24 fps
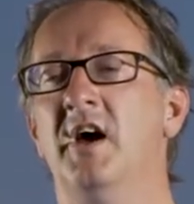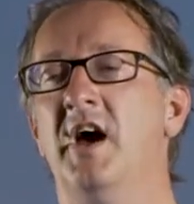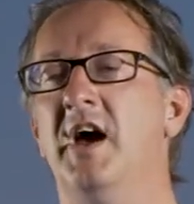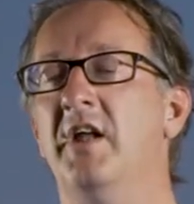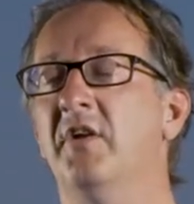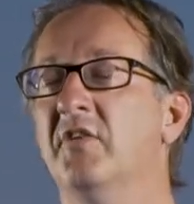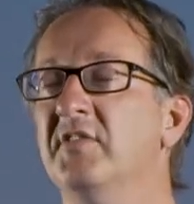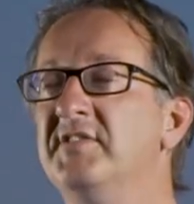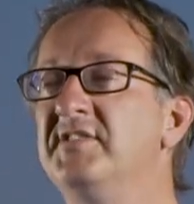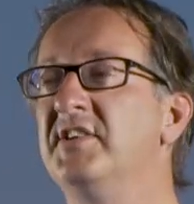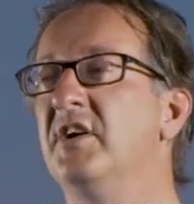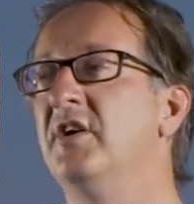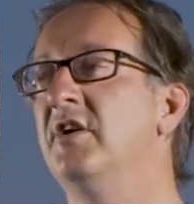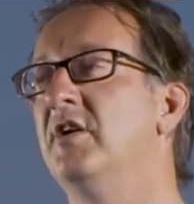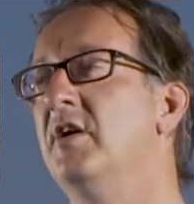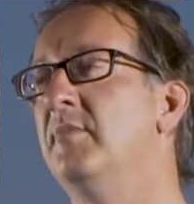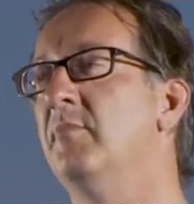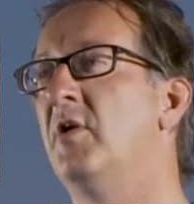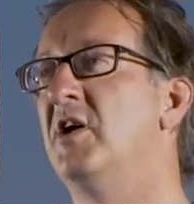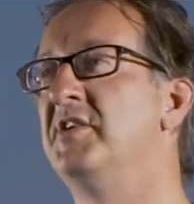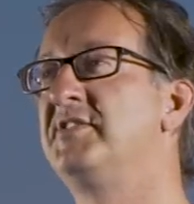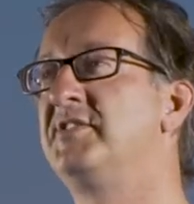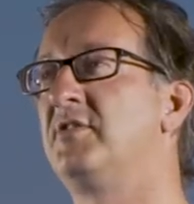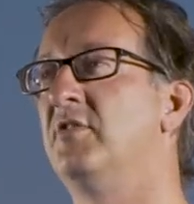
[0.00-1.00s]
And also,
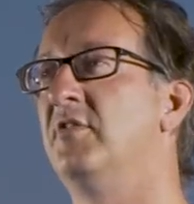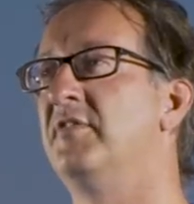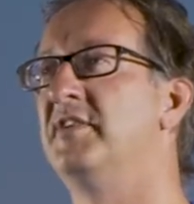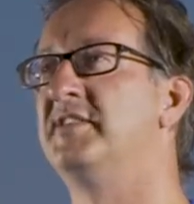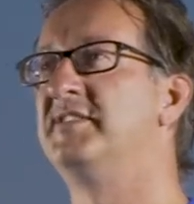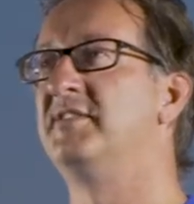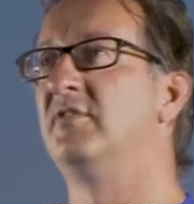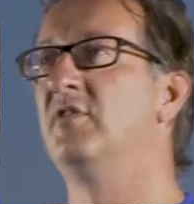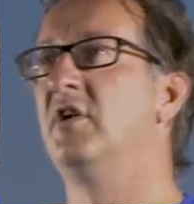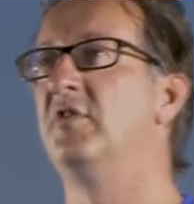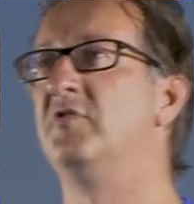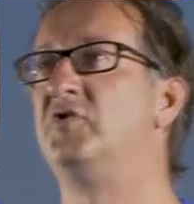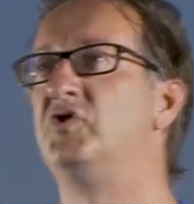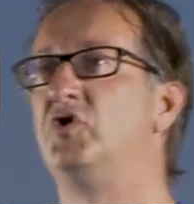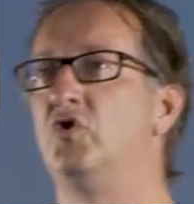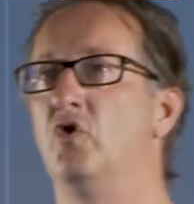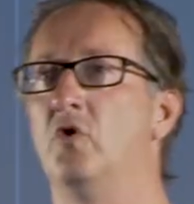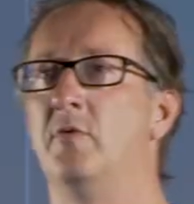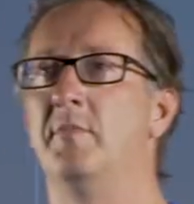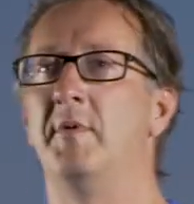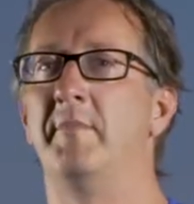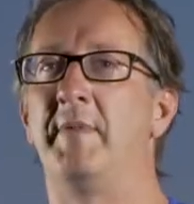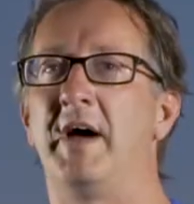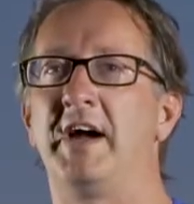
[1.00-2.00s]
at my school, there's a lot of
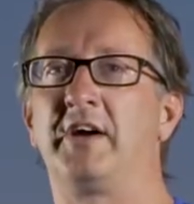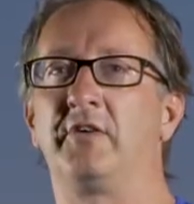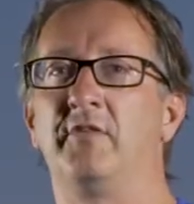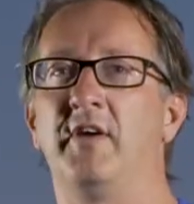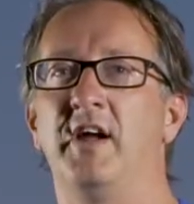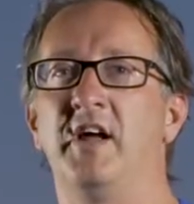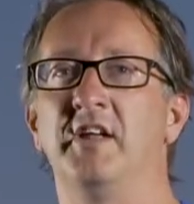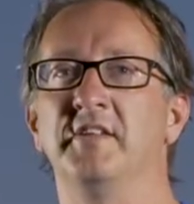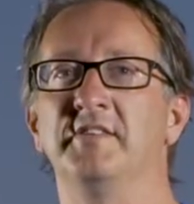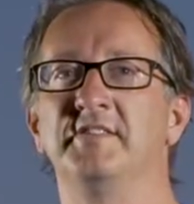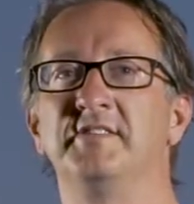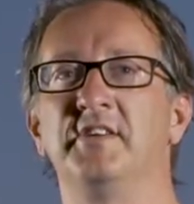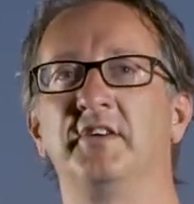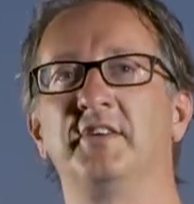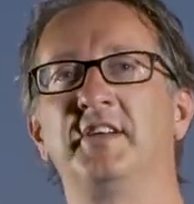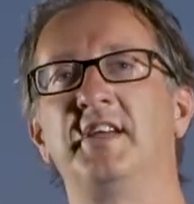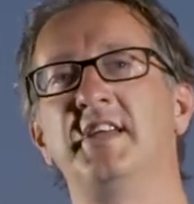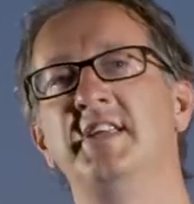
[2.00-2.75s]
trauma backgrounds, so